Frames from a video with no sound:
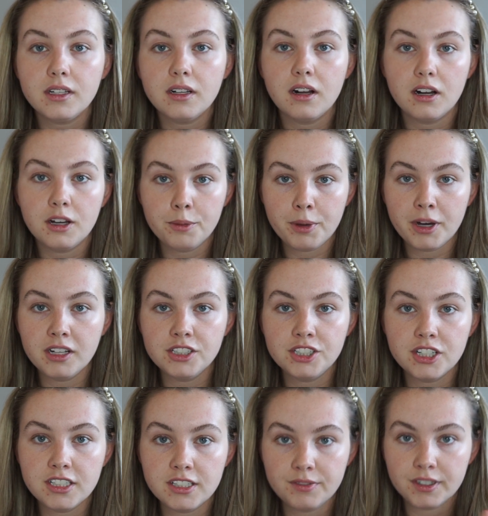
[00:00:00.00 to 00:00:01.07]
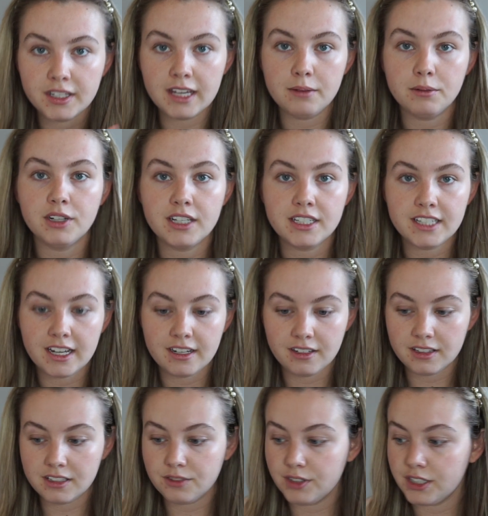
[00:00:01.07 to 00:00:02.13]
I apologise if I keep looking down in
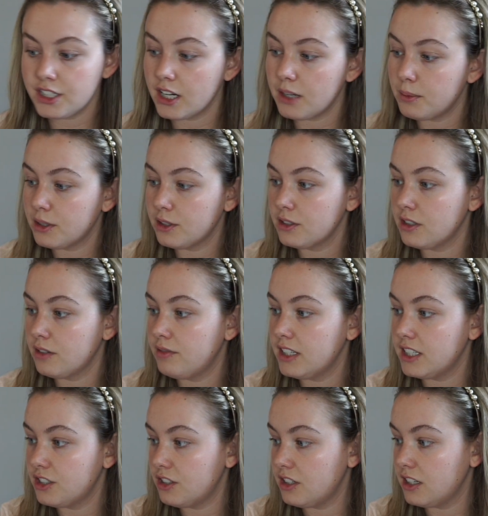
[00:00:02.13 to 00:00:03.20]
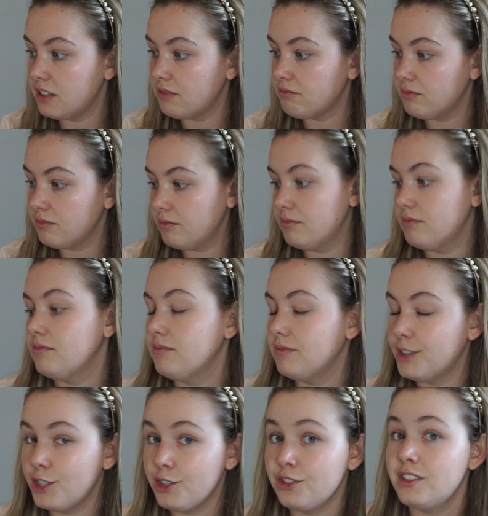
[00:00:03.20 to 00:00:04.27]
this video, because I've literally, you
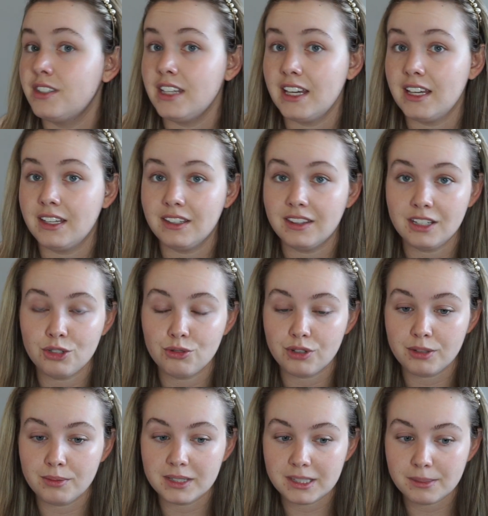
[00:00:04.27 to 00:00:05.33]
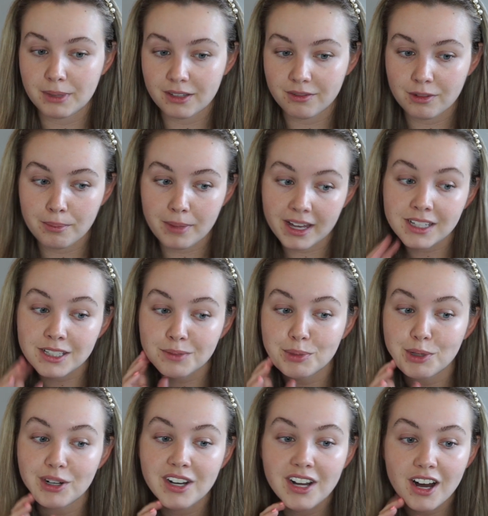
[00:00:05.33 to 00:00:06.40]
should see this room, it's a bit of a mess,
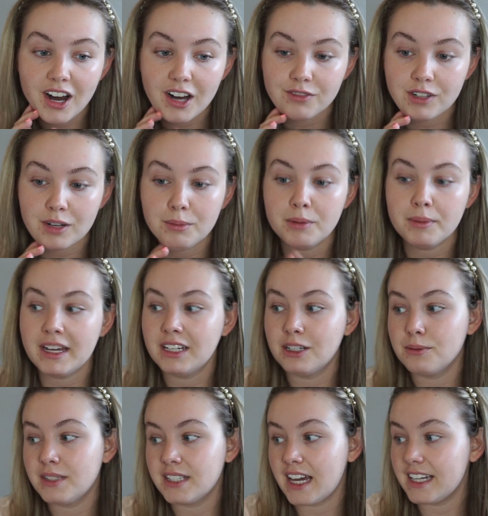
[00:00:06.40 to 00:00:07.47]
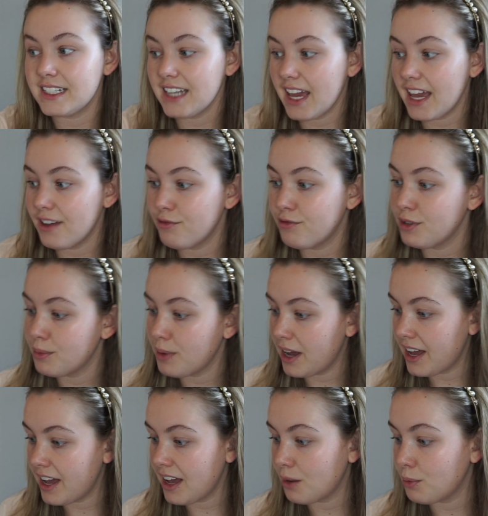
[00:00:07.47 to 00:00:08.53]
but I've got my makeup scattered everywhere.
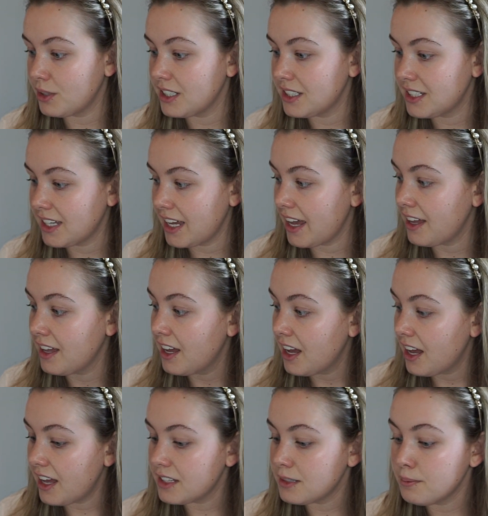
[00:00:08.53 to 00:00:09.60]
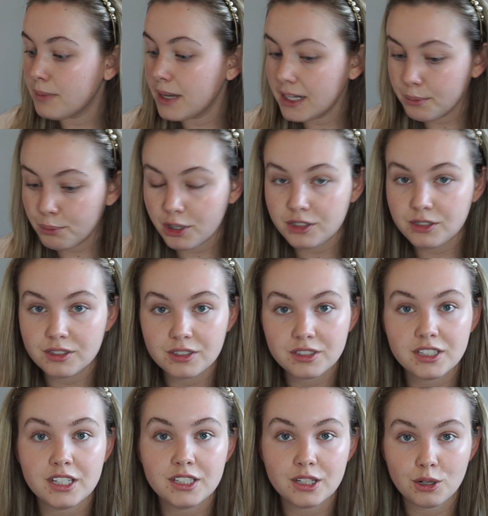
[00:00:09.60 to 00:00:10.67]
I wanted to get as many products
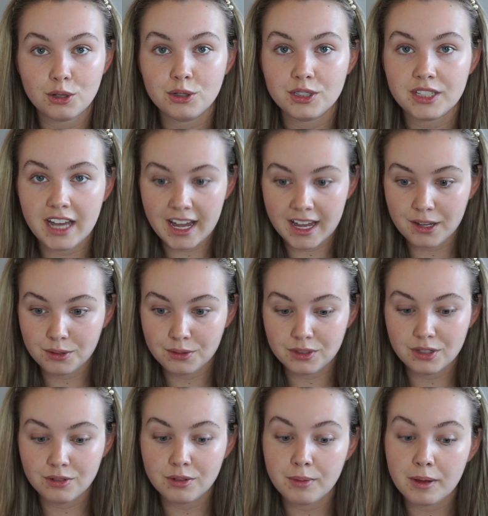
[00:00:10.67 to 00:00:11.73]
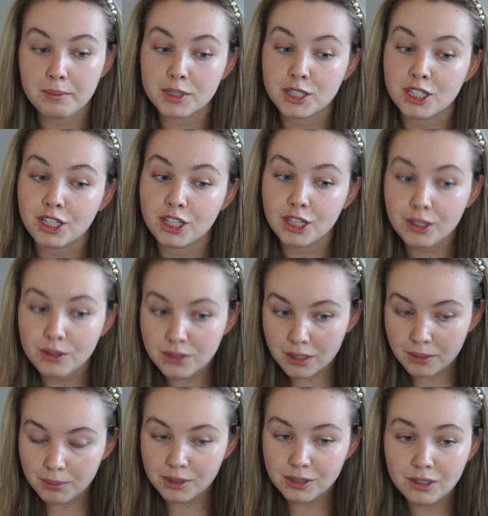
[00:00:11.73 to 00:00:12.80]
as I could out to remember to use them,
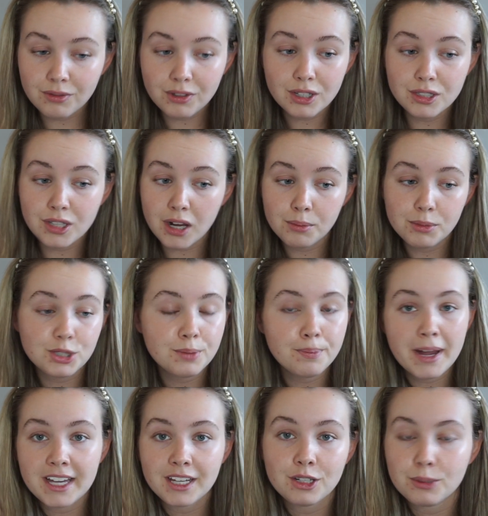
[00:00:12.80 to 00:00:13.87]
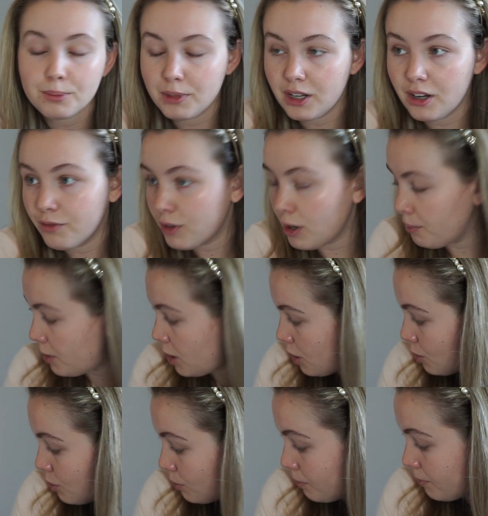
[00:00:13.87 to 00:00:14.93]
because I've got so much makeup that I've got my
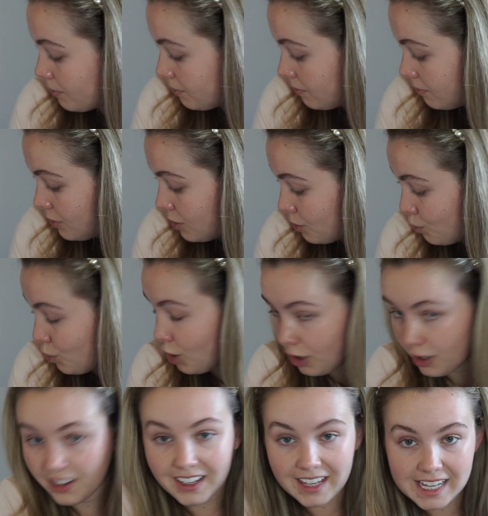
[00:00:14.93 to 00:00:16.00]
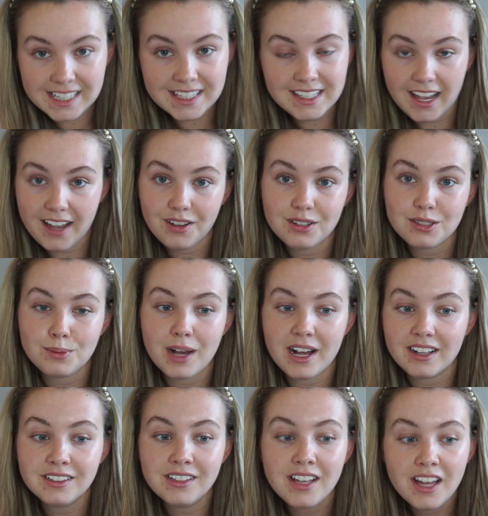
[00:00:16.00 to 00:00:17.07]
whole like work kit out as
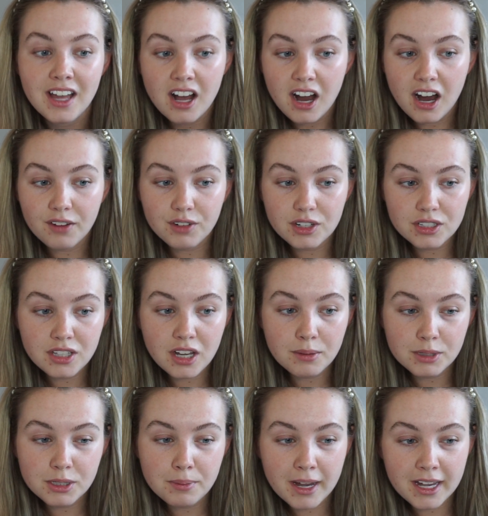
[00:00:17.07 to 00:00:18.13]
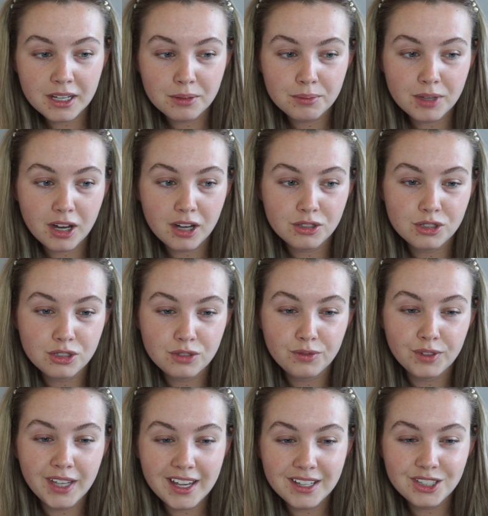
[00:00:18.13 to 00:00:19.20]
well. I've got so much makeup that I just
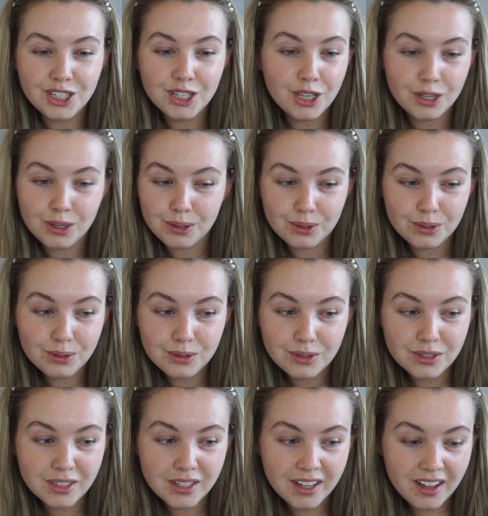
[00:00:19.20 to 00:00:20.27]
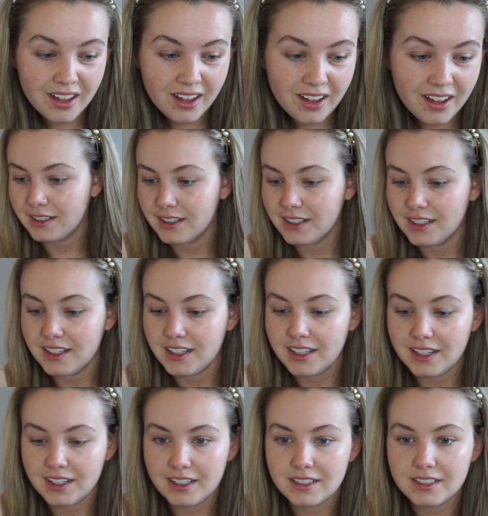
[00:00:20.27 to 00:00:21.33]
forget to use.
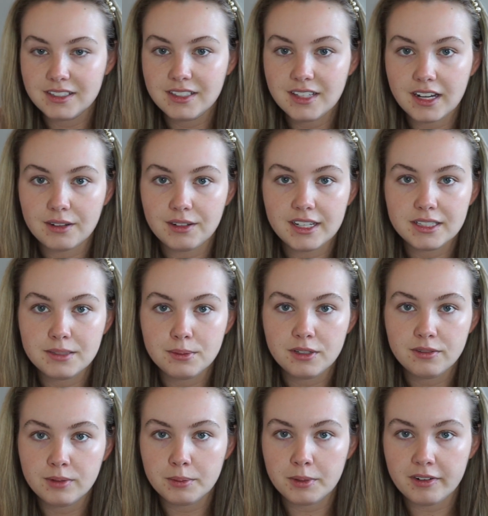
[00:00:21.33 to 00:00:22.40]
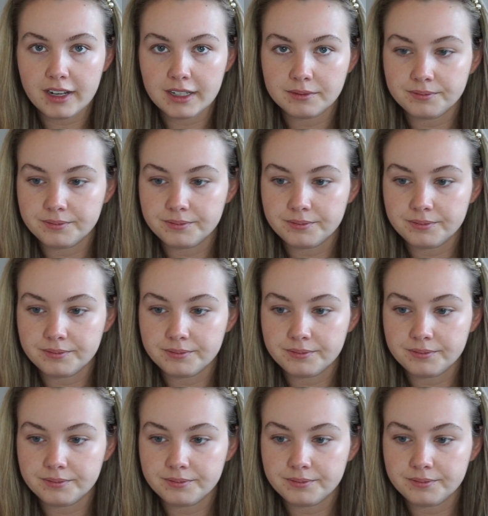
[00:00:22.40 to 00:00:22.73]
So let's move my mirror.